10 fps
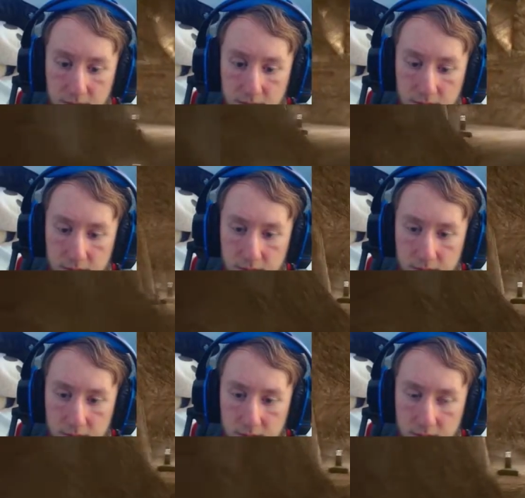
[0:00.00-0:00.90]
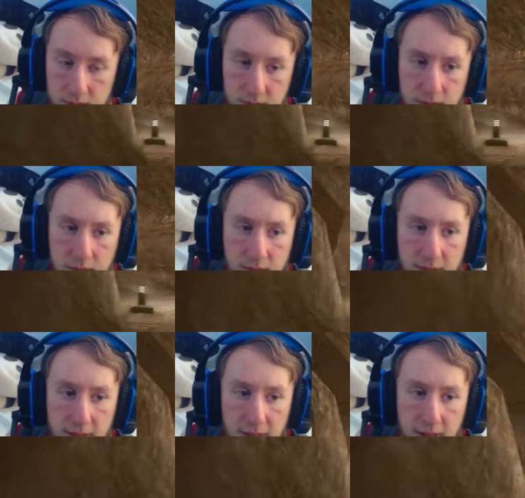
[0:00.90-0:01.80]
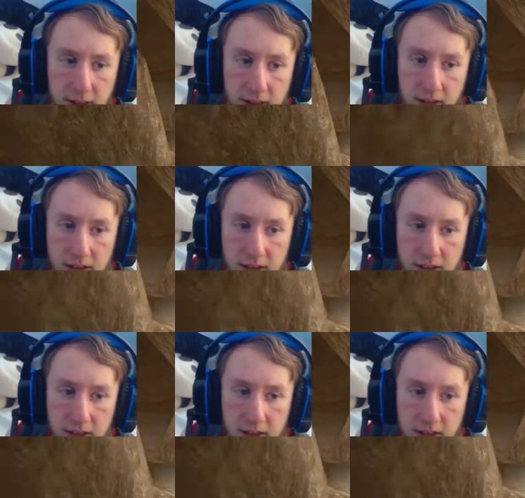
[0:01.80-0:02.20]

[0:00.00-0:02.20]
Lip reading: Nobody speaks.